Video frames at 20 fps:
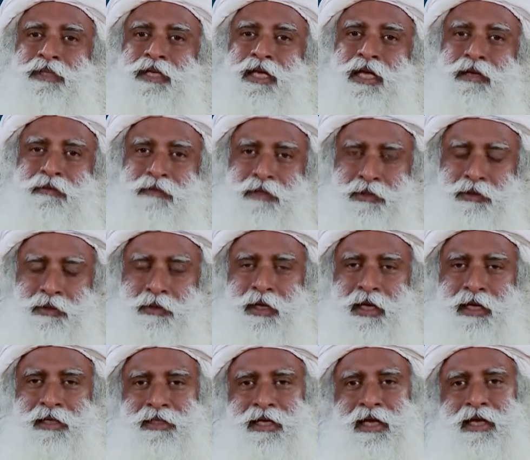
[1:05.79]
Even
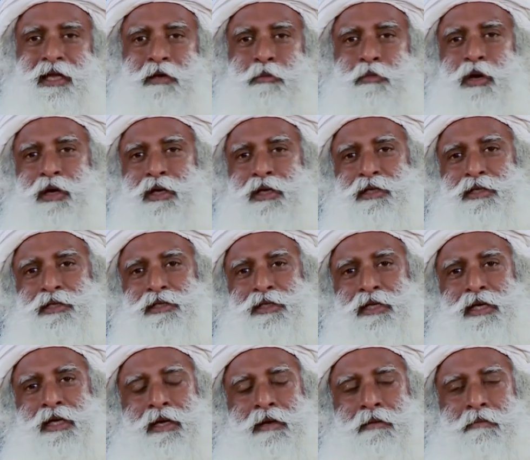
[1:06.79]
today, Sunday mornings,
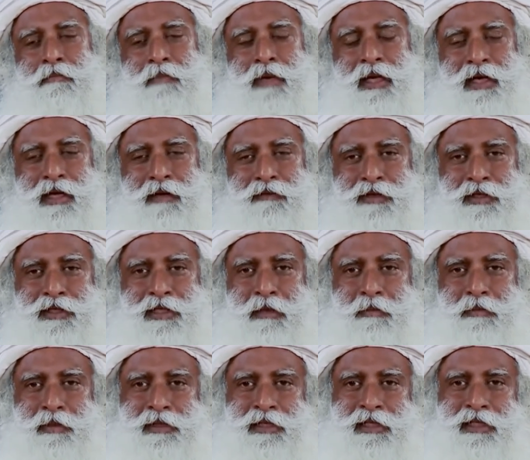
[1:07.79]
many of the
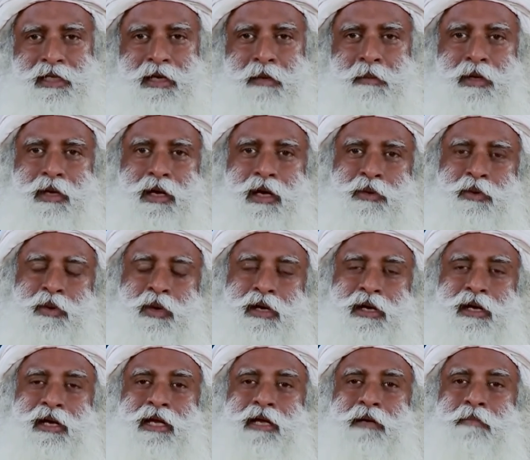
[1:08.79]
temples in Tamil Nadu are
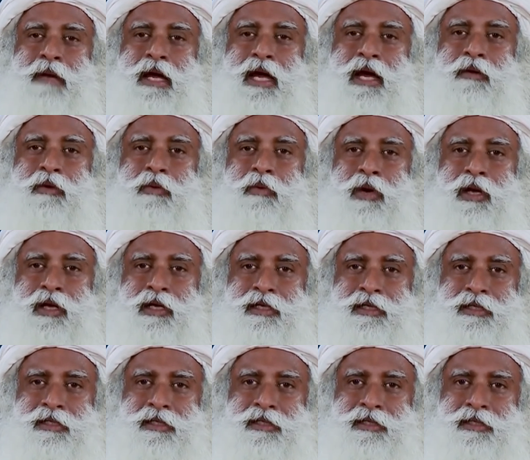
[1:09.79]
cleaned by our
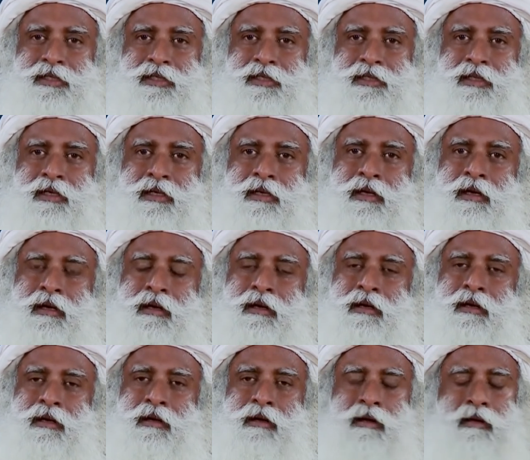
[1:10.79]
volunteers
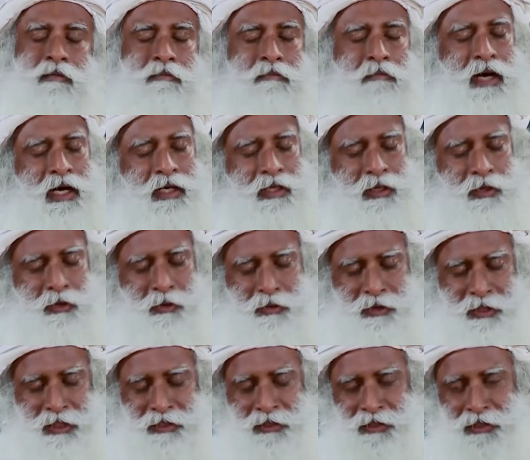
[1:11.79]
by their own
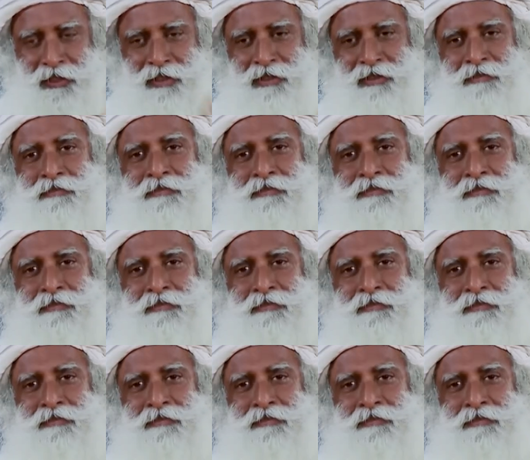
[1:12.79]
dint,